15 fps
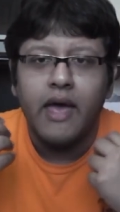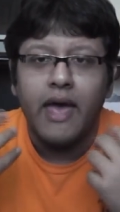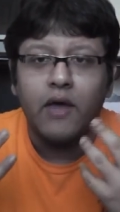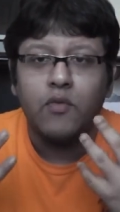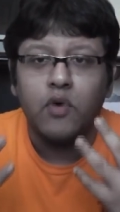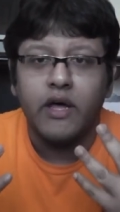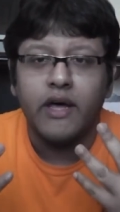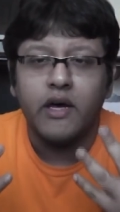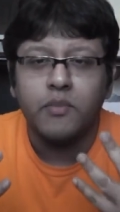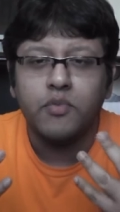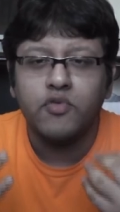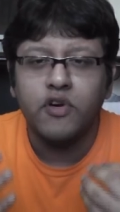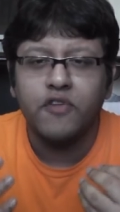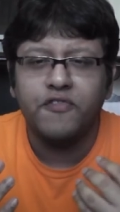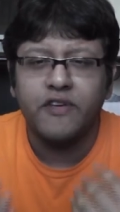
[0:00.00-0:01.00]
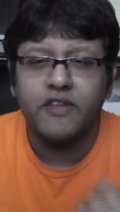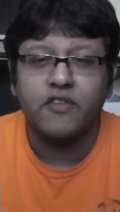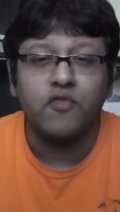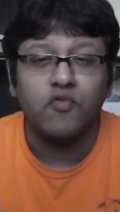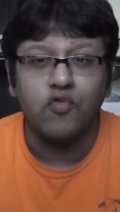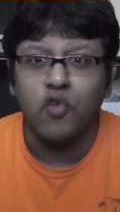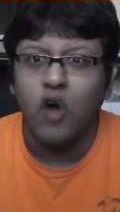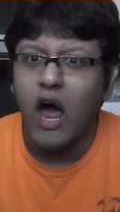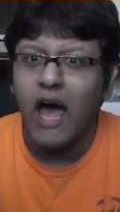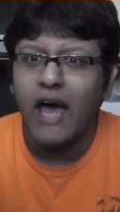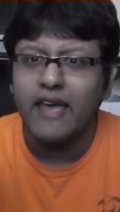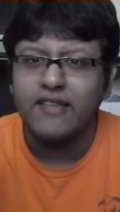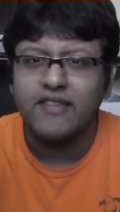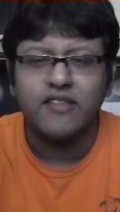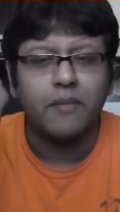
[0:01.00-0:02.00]
and will help Griffith
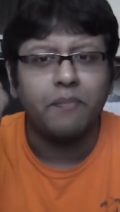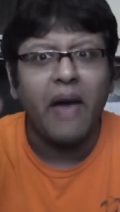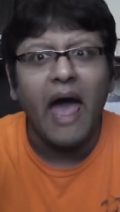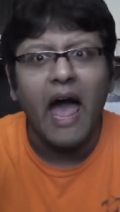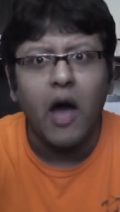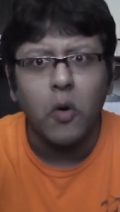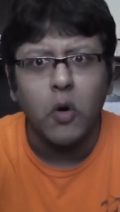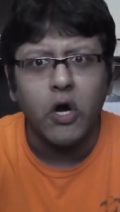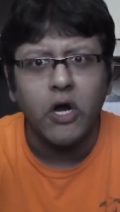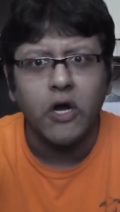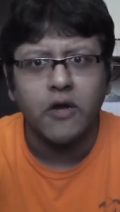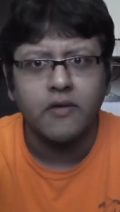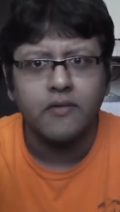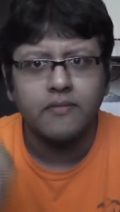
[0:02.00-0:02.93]
rise to power.